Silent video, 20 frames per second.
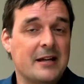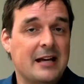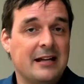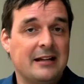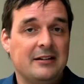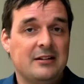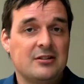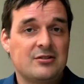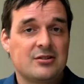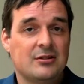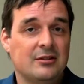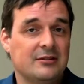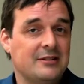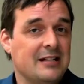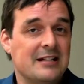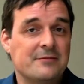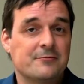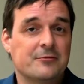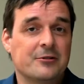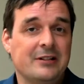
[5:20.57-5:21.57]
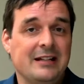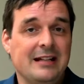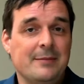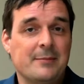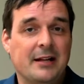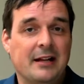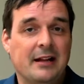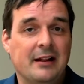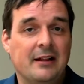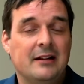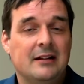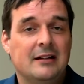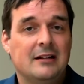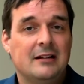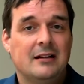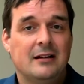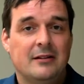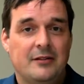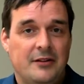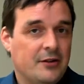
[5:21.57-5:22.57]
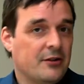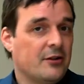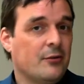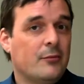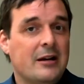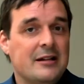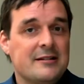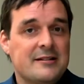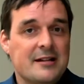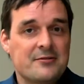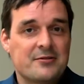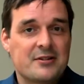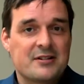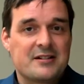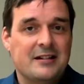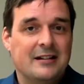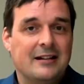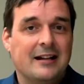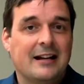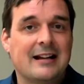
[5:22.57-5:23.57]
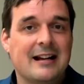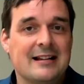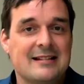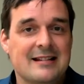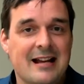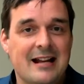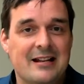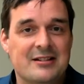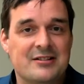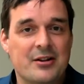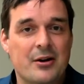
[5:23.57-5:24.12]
that initial 10-word email they're the ones interested, like I said.